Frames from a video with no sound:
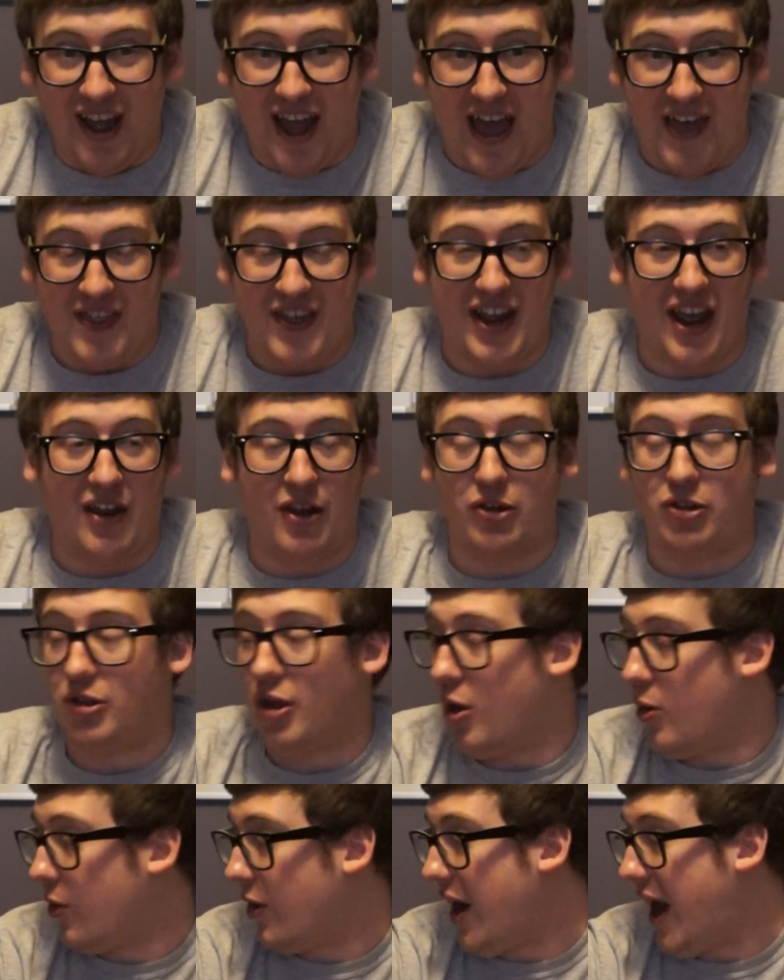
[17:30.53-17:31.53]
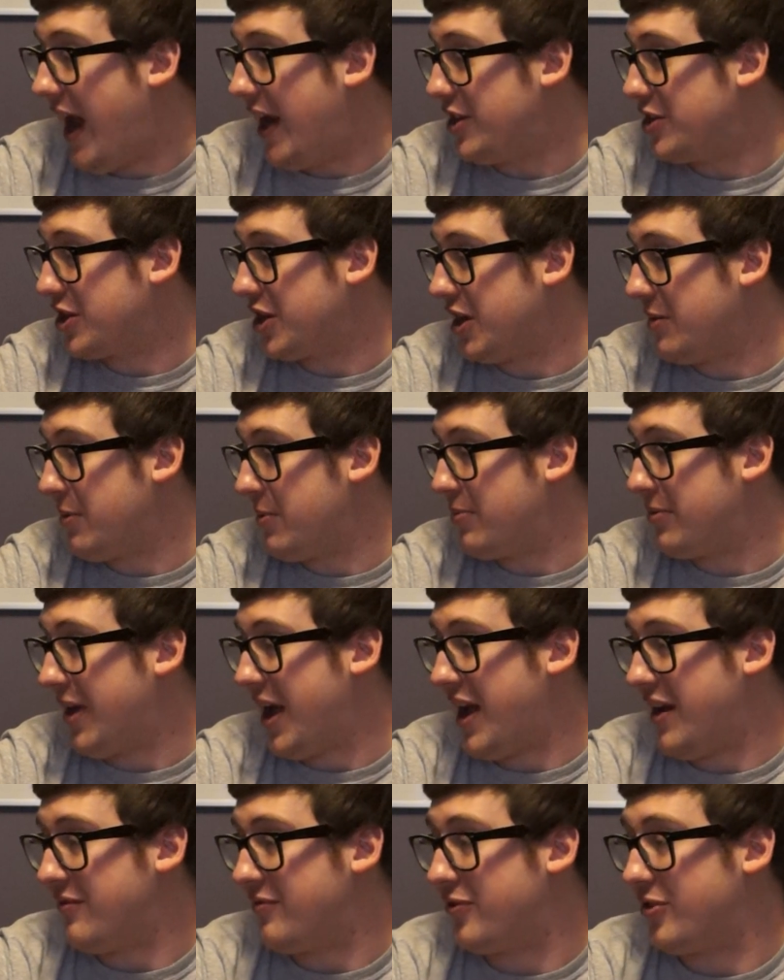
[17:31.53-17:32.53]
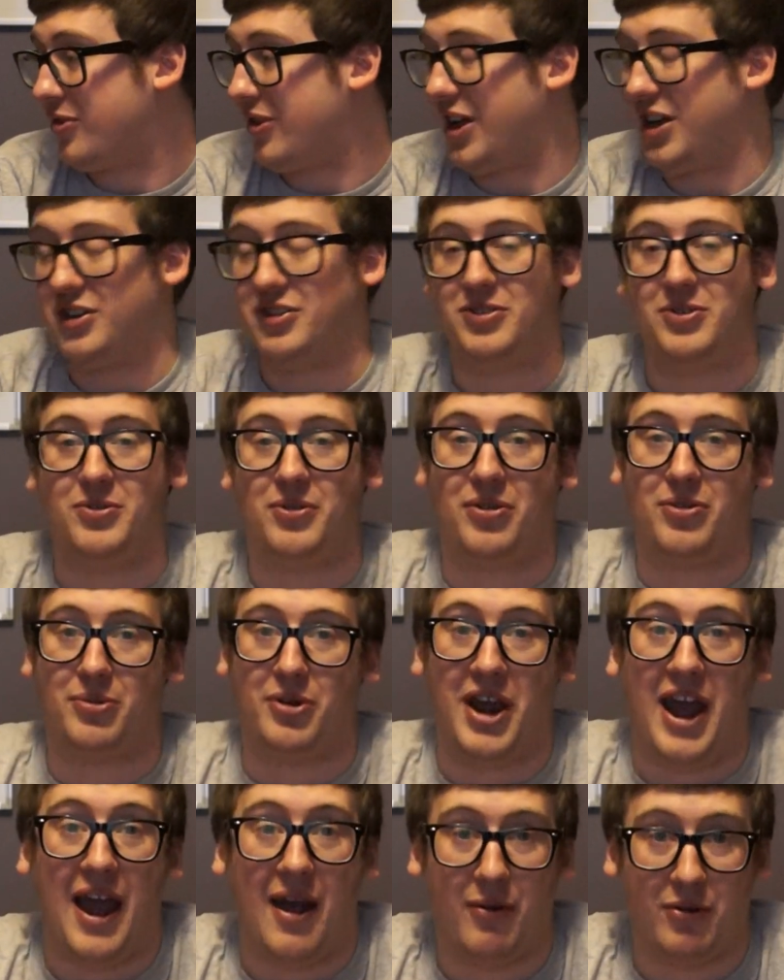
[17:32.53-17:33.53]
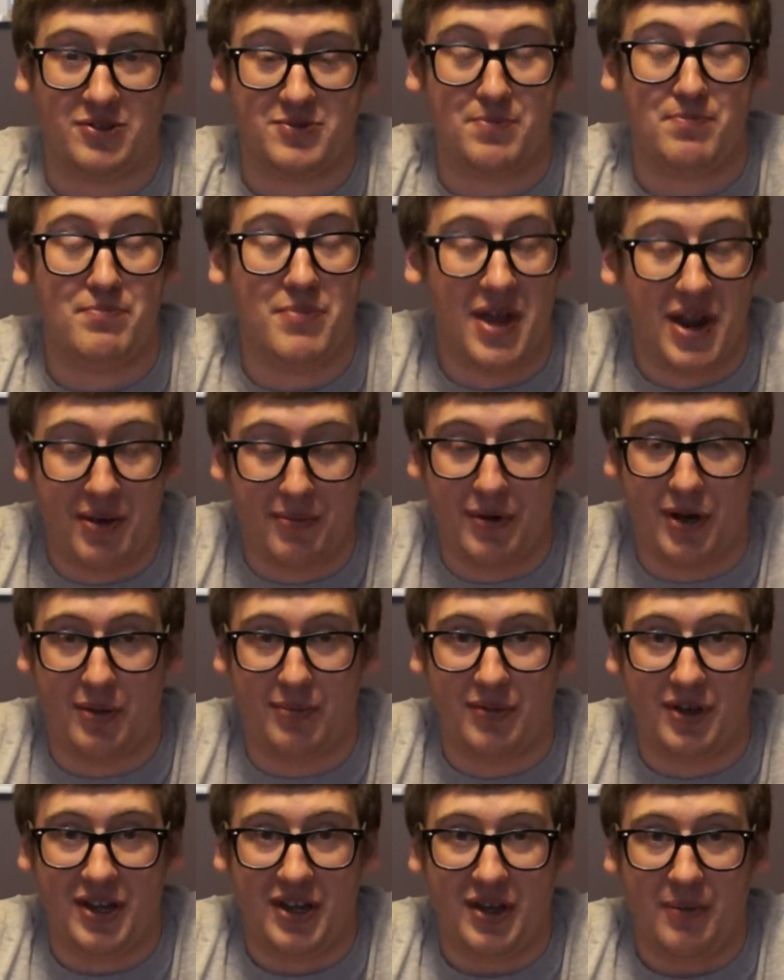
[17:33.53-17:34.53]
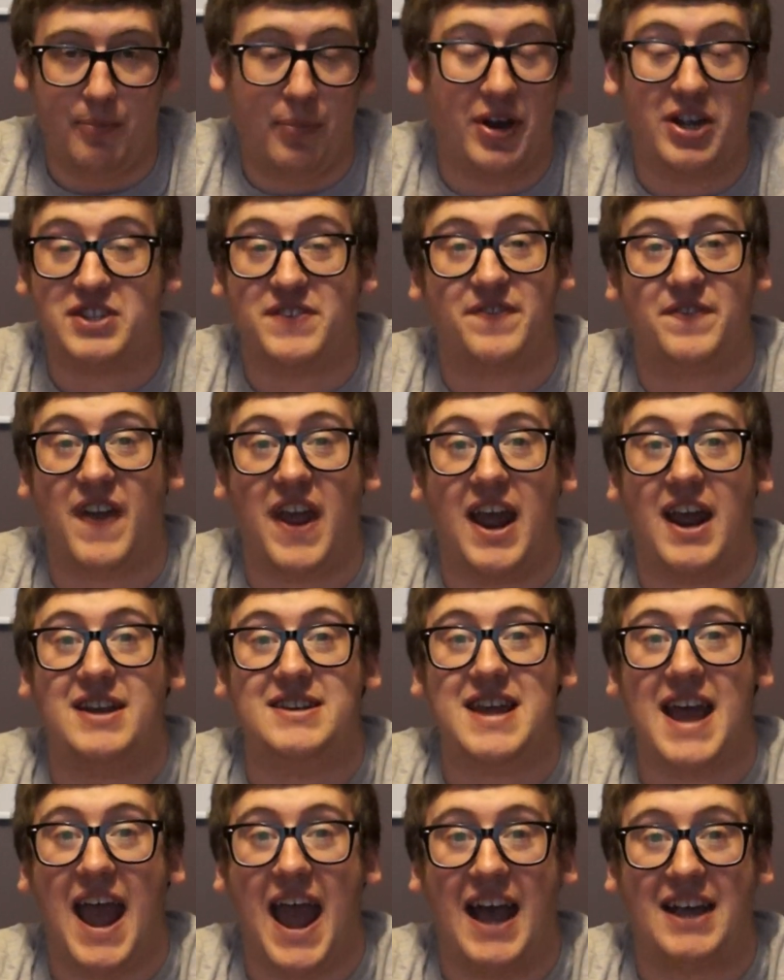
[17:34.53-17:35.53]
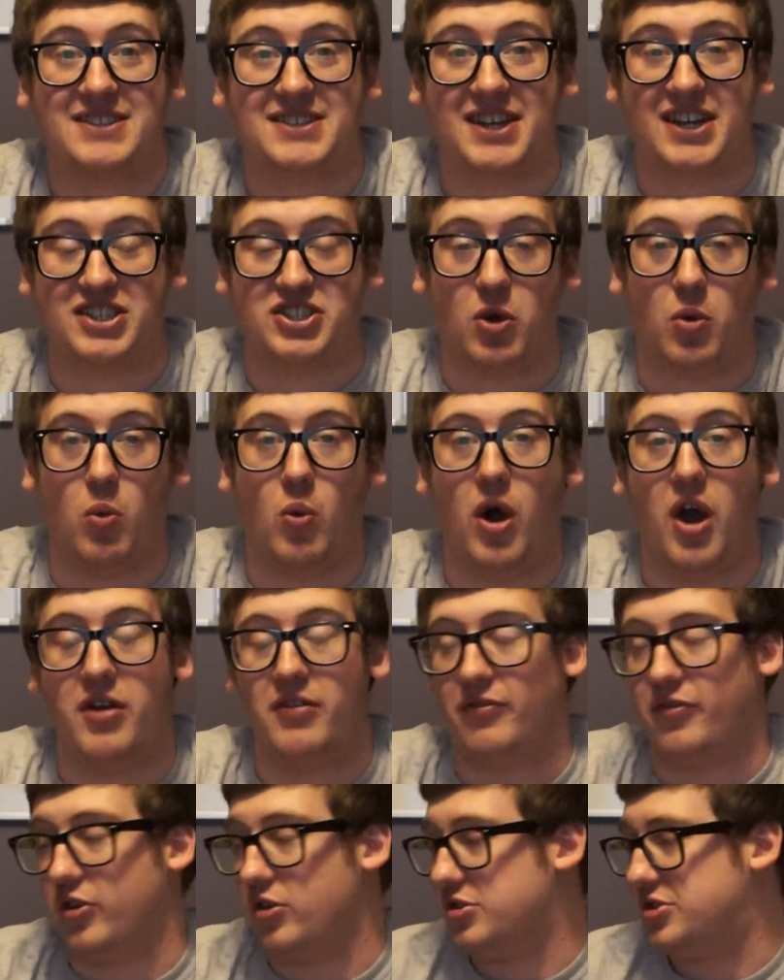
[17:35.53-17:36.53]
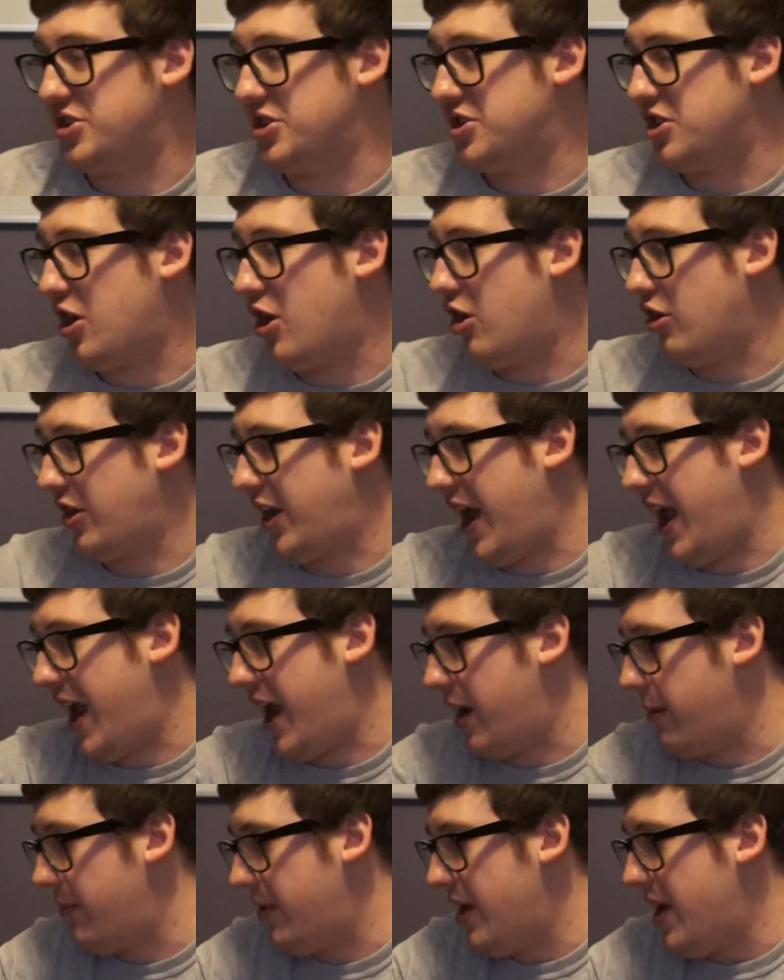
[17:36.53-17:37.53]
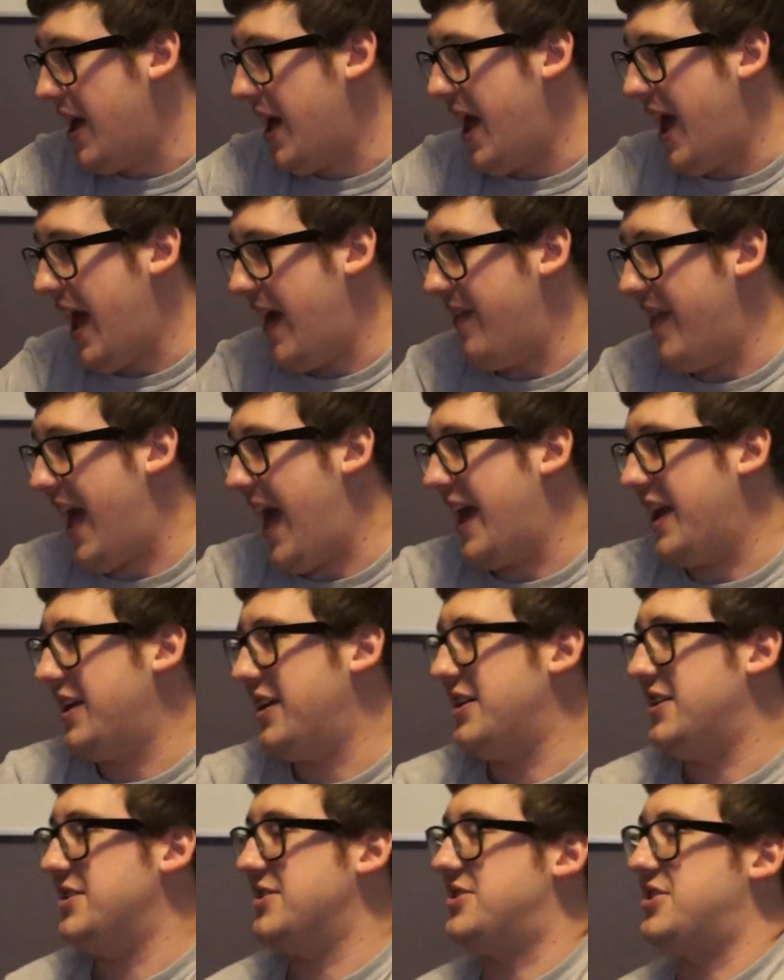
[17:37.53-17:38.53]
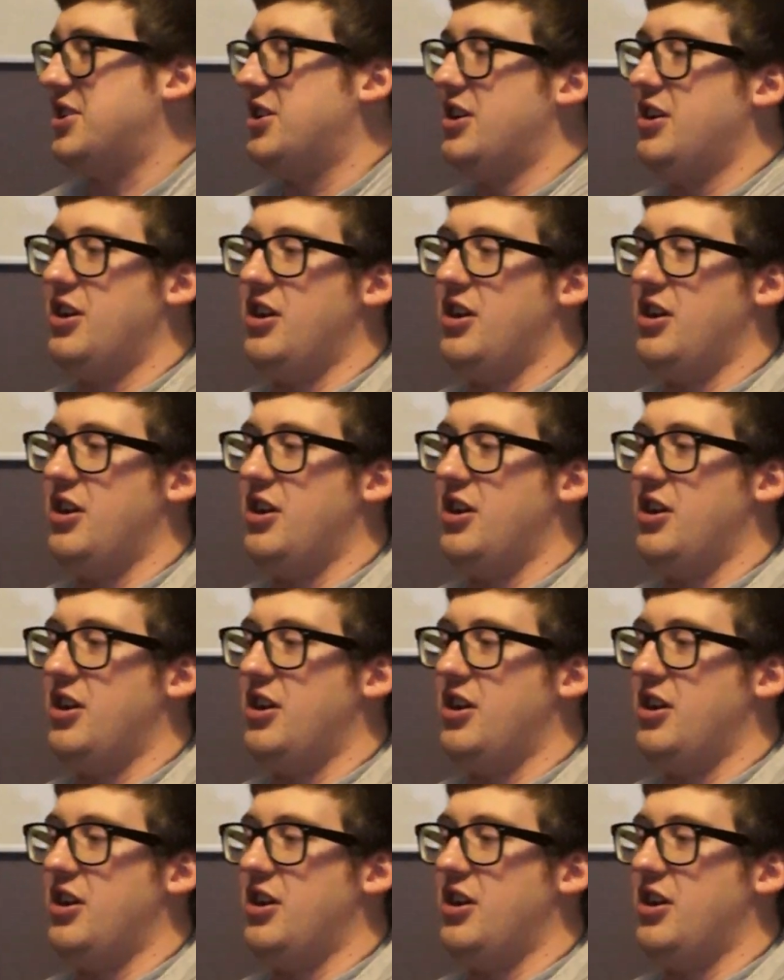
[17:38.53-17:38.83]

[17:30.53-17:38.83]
I think on a lower end, you're going to be playing for like two to three hours minimum. But it's fantastic. It's a one versus all game, and that is